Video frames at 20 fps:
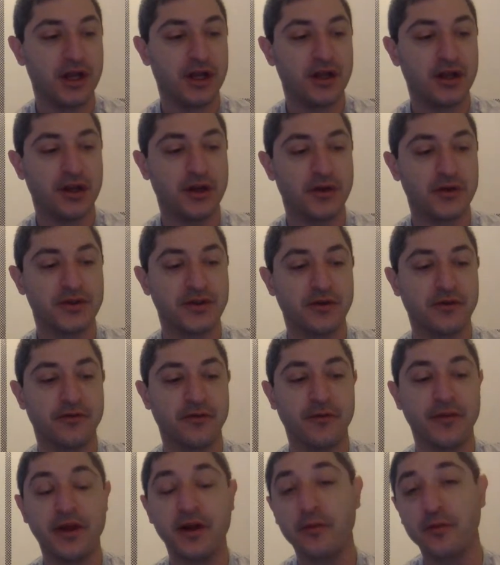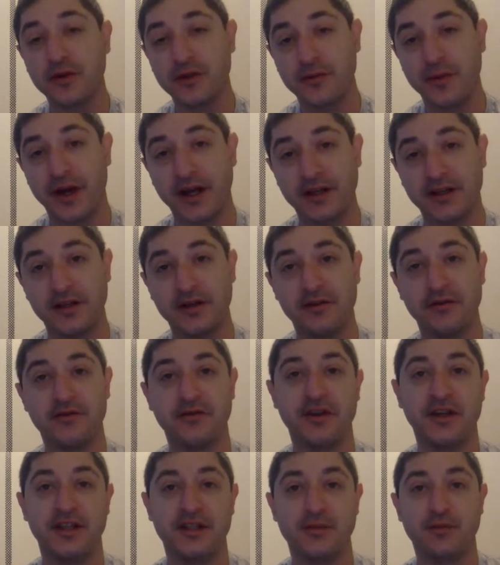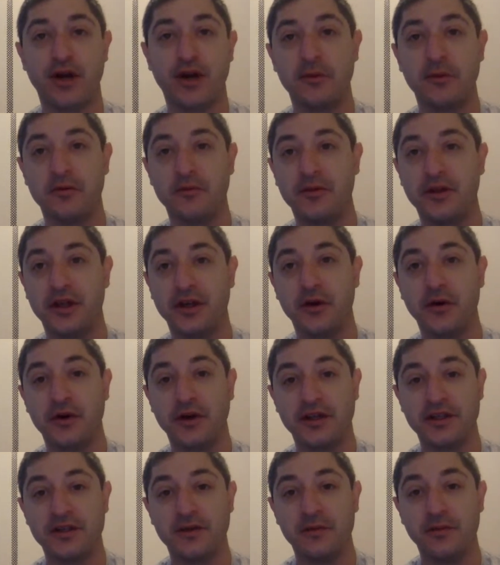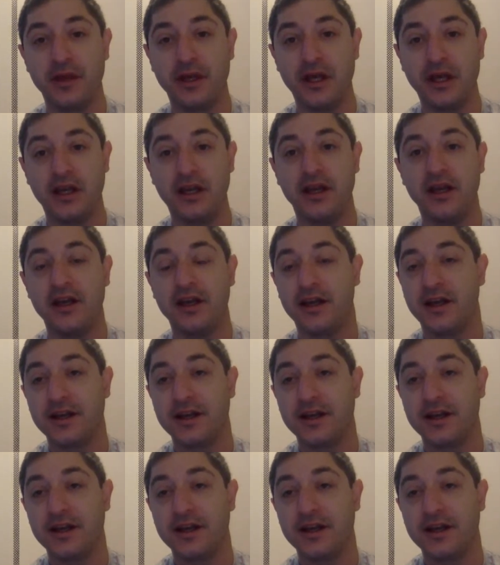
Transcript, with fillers: You know, so from their perspective, it's probably going to be